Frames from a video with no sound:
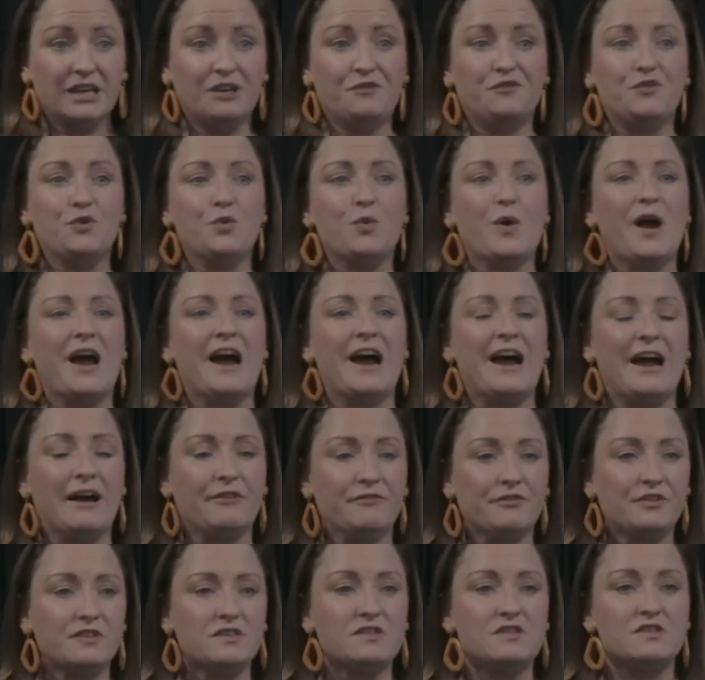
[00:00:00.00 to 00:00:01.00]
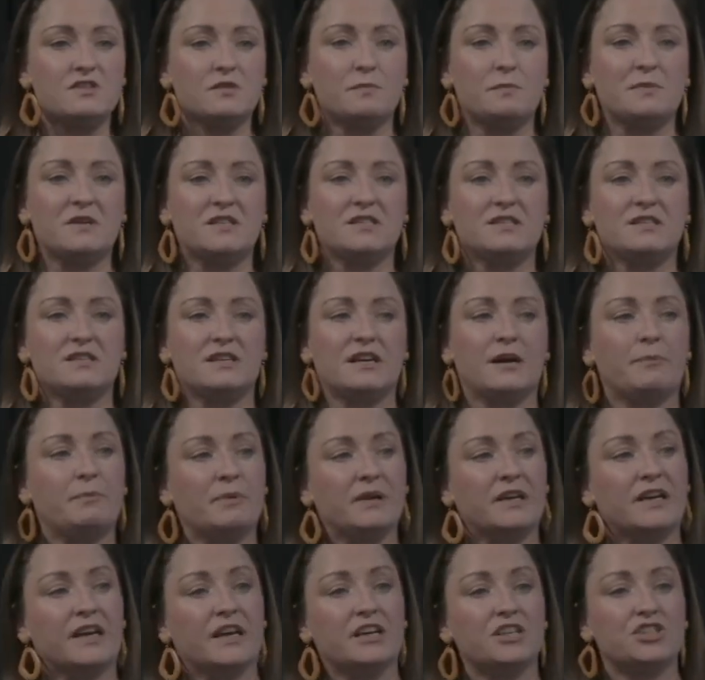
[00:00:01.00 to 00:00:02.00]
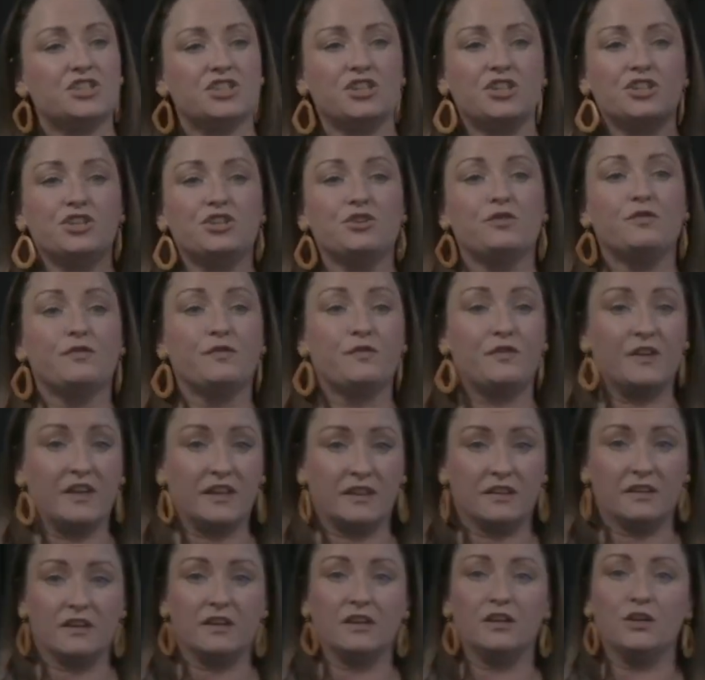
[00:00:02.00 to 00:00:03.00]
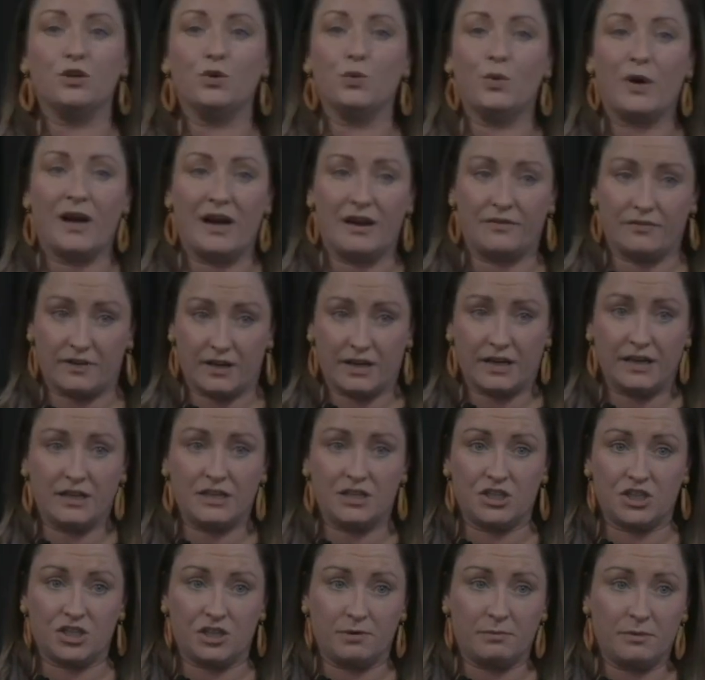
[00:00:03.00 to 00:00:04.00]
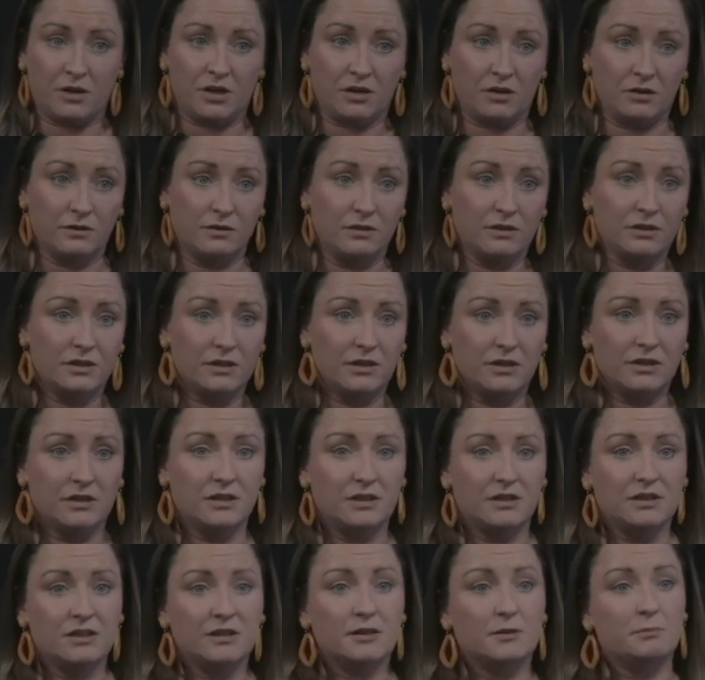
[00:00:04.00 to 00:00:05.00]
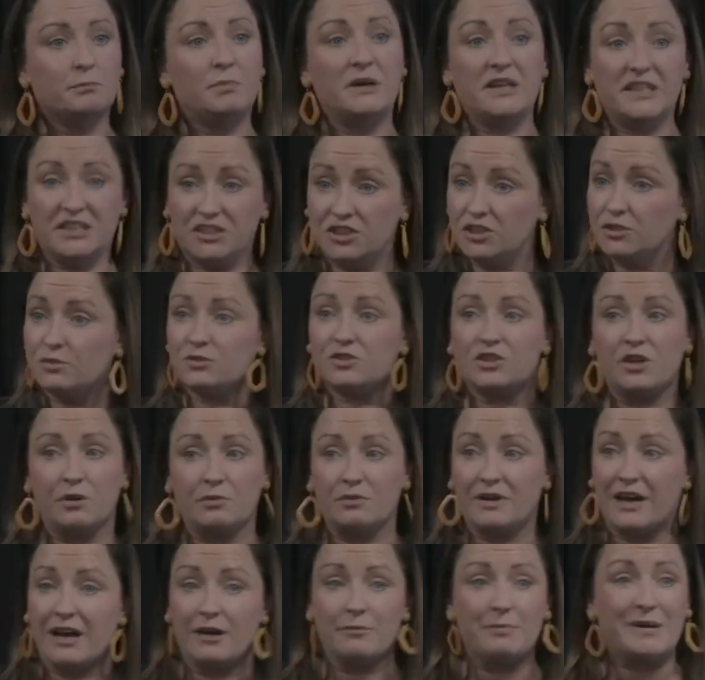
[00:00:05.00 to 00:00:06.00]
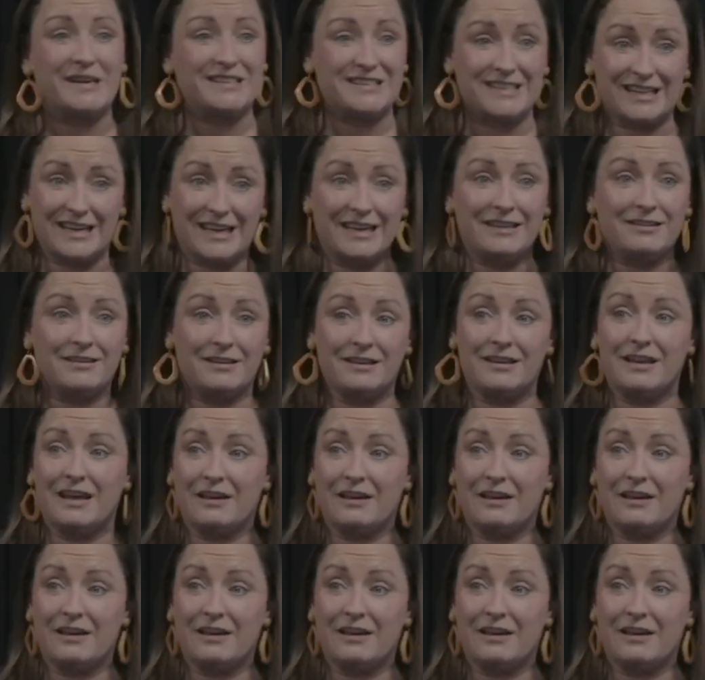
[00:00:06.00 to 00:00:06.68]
If you haven't submitted an application and you think that you have a HMO, please do so now, better late